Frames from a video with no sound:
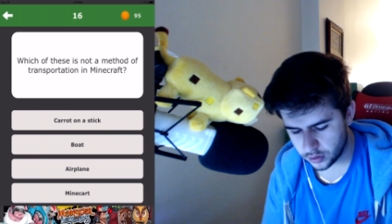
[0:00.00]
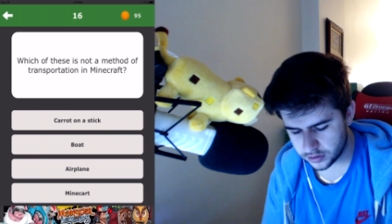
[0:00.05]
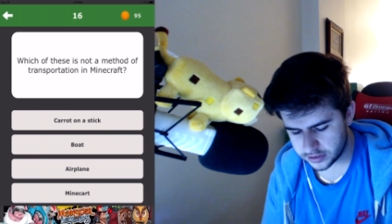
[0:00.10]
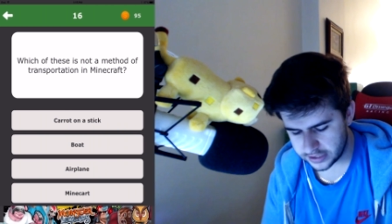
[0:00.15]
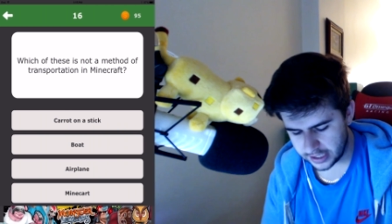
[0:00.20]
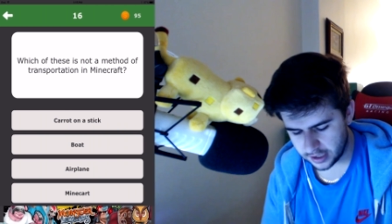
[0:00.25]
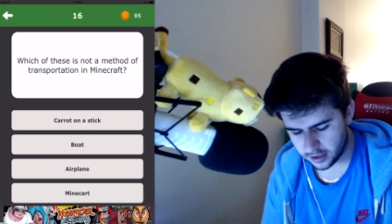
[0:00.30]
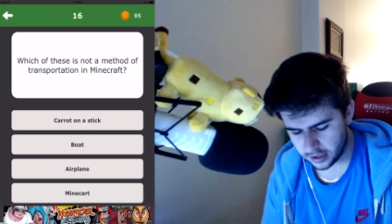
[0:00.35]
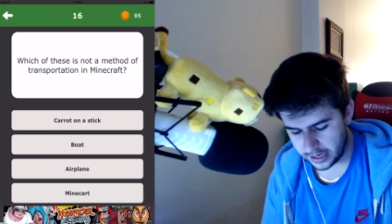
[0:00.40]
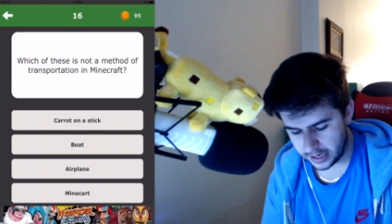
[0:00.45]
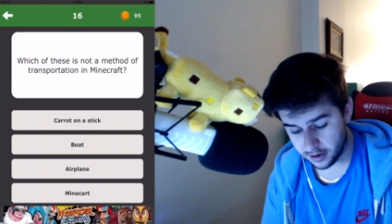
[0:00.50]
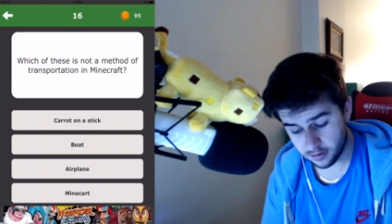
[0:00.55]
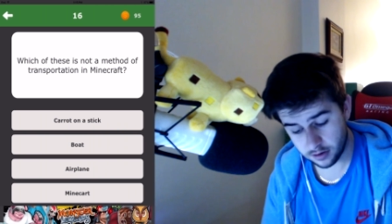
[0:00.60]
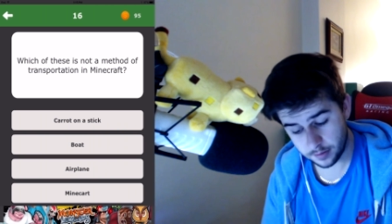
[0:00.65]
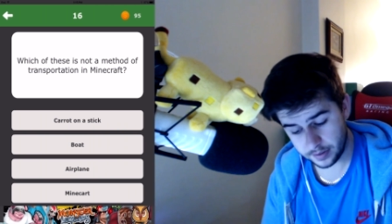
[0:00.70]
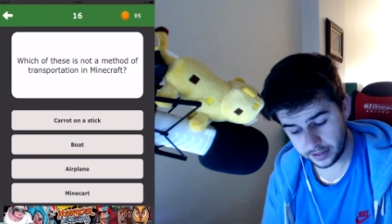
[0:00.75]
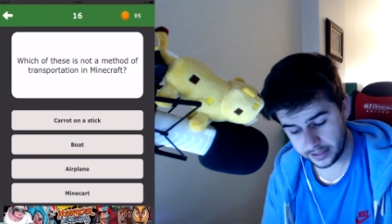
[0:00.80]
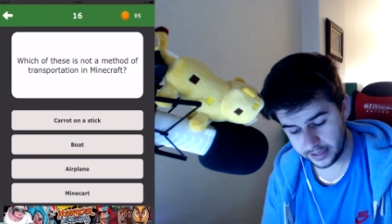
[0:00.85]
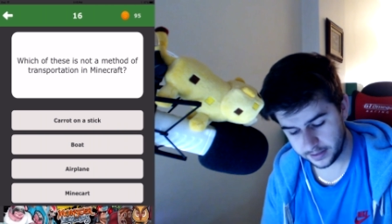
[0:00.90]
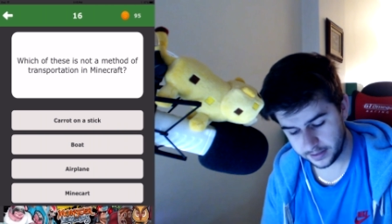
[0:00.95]
Boat,
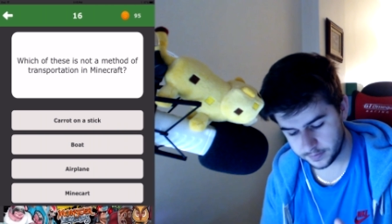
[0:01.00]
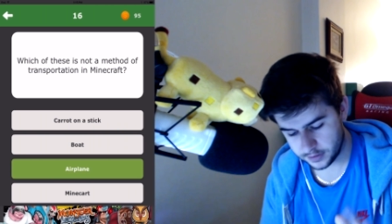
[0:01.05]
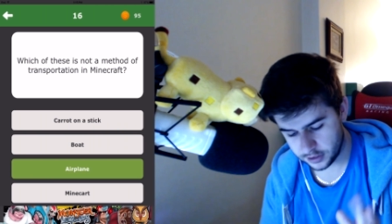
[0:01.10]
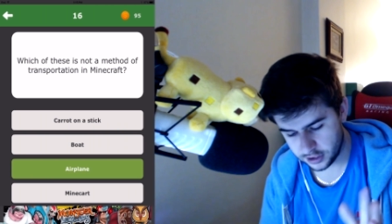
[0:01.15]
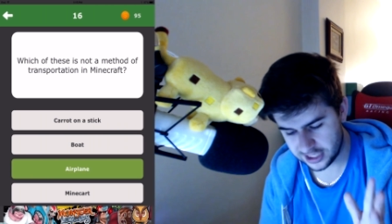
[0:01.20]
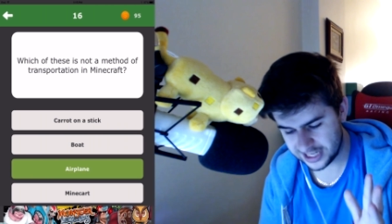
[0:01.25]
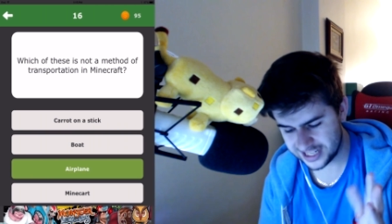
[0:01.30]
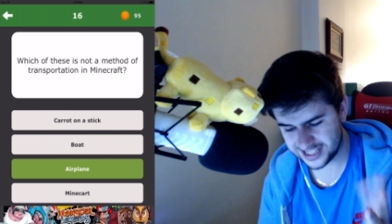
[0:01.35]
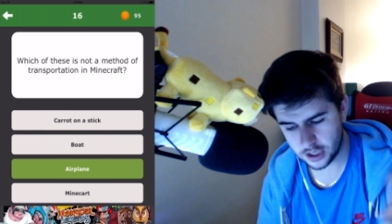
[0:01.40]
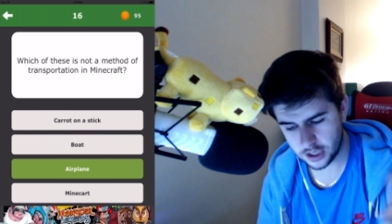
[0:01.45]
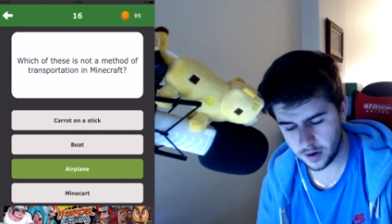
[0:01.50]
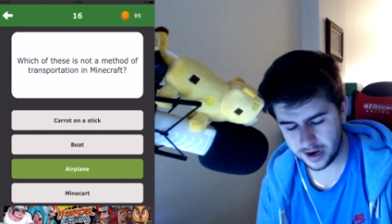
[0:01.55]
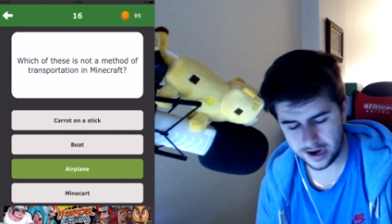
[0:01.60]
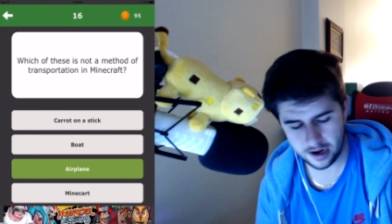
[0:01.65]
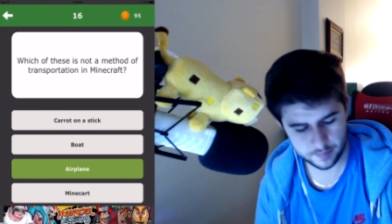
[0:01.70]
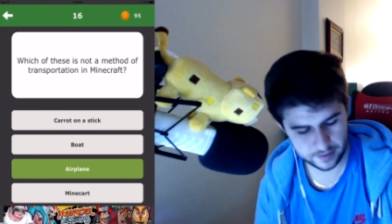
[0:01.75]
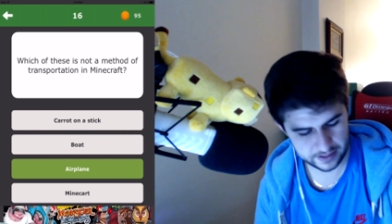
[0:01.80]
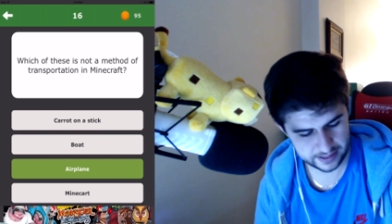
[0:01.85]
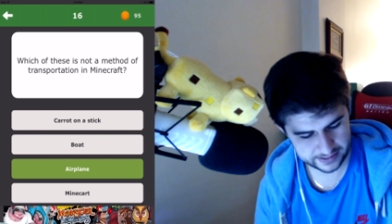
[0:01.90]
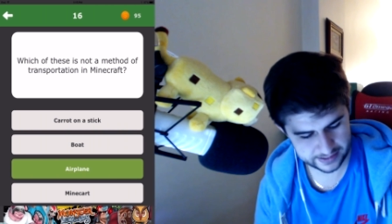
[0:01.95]
aeroplane. There's no
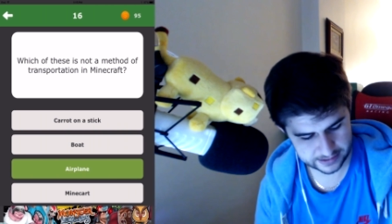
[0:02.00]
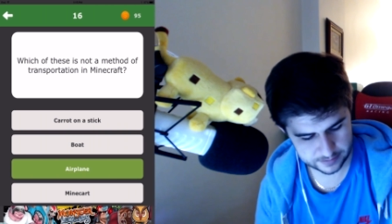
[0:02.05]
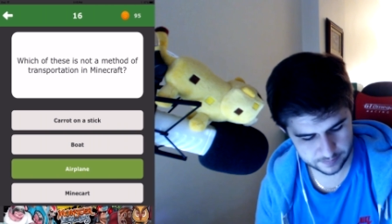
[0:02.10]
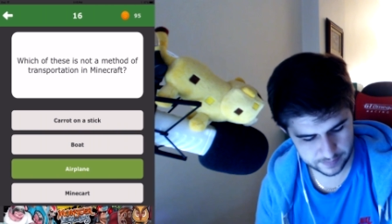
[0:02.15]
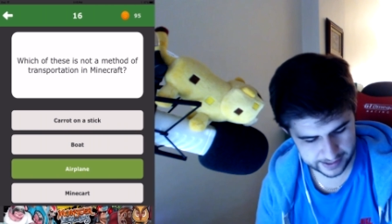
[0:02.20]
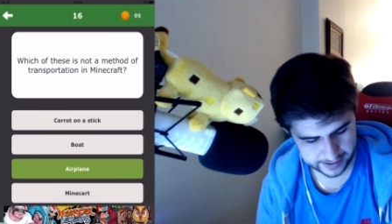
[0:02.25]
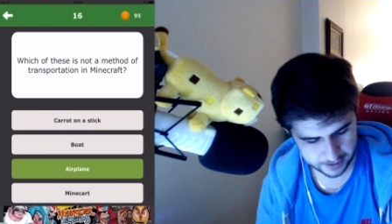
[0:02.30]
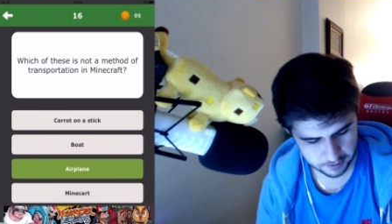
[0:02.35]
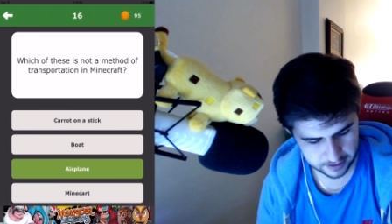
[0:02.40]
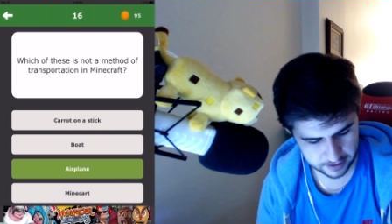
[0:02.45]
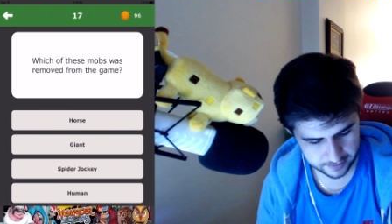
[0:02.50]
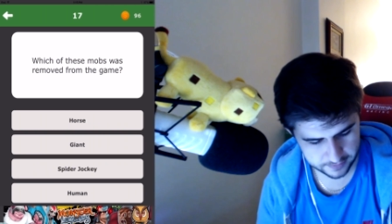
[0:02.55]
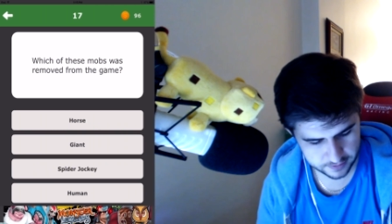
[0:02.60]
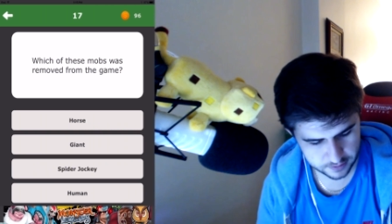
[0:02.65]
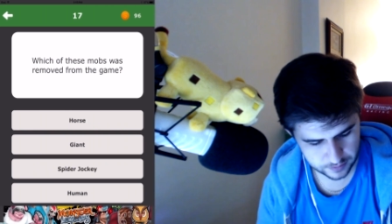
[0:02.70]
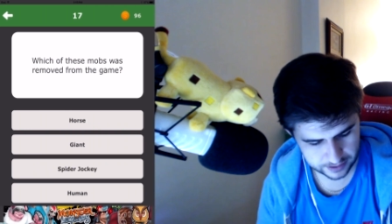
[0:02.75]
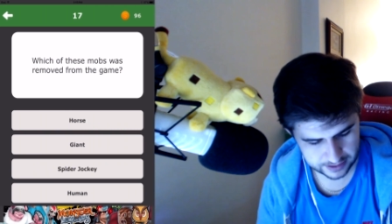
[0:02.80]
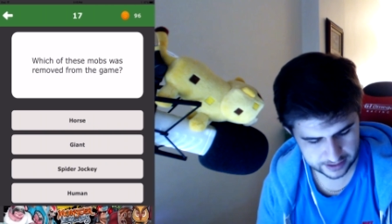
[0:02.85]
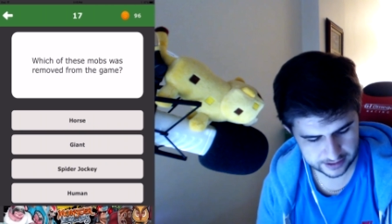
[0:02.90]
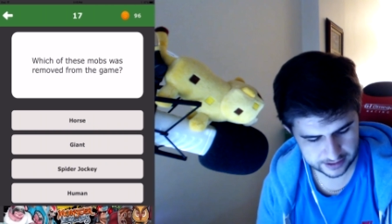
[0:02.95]
aeroplanes in
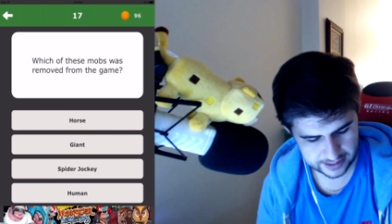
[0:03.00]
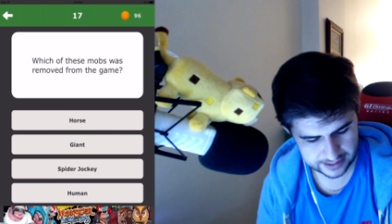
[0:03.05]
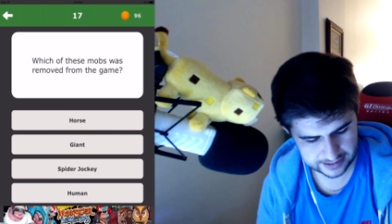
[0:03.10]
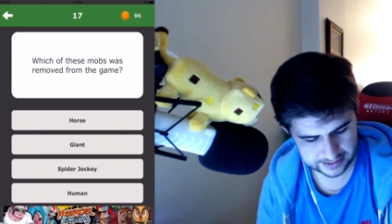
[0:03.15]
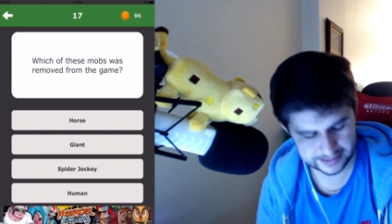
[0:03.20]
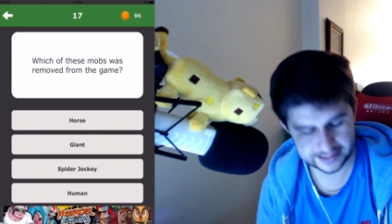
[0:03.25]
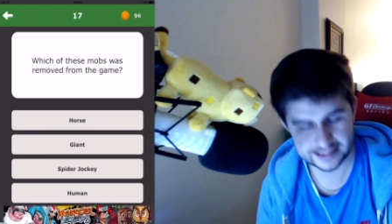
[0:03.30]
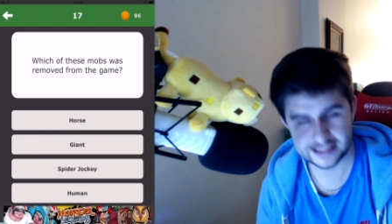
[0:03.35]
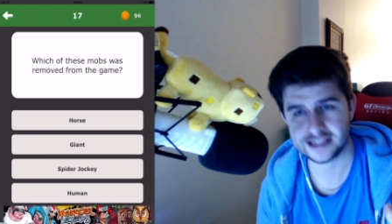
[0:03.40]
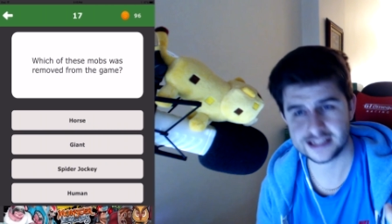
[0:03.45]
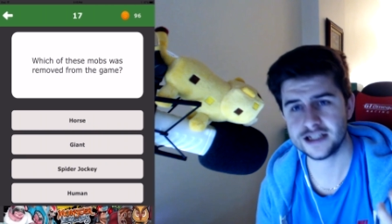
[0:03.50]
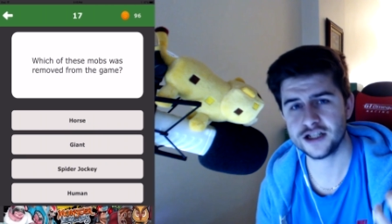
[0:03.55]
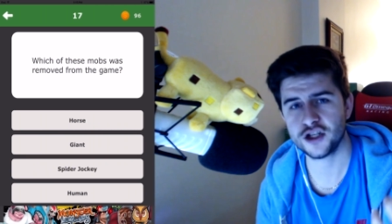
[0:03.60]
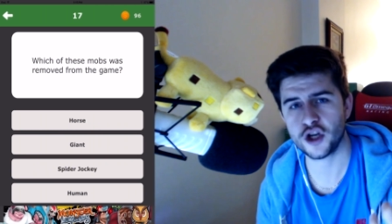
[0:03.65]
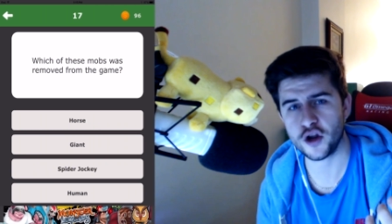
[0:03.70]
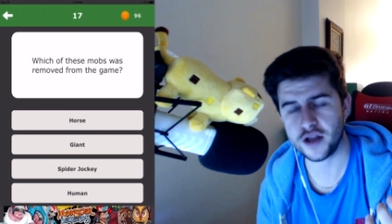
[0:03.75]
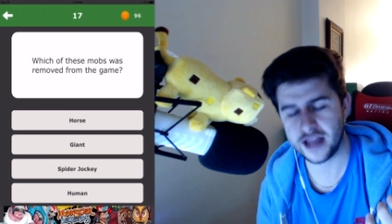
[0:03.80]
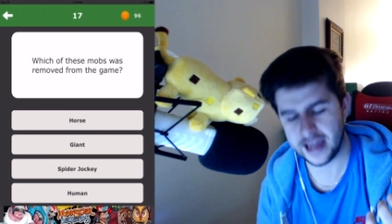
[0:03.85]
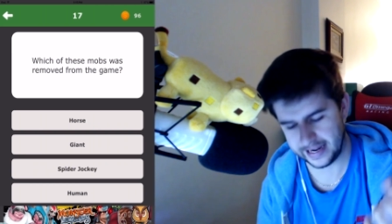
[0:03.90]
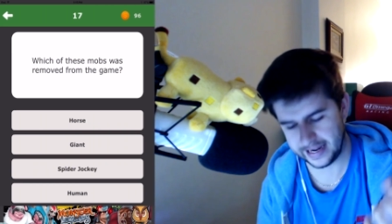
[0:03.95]
Minecraft. Well, at least,
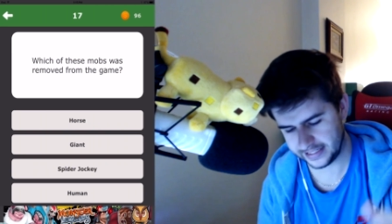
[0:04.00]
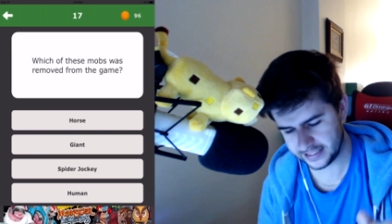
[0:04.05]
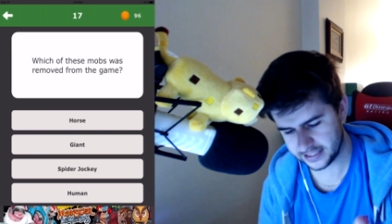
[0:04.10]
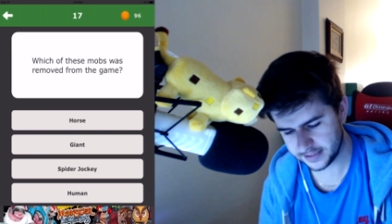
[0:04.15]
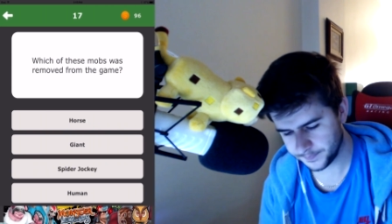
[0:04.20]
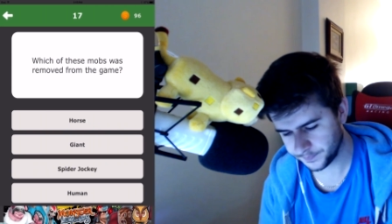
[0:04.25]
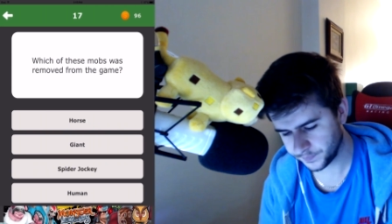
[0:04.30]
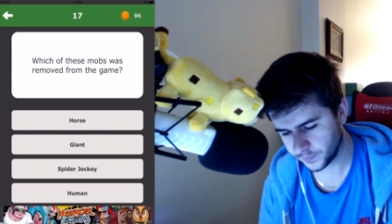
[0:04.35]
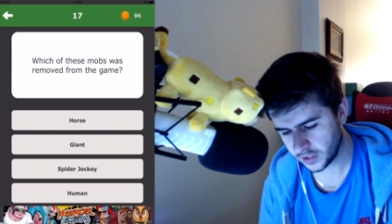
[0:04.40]
not yet.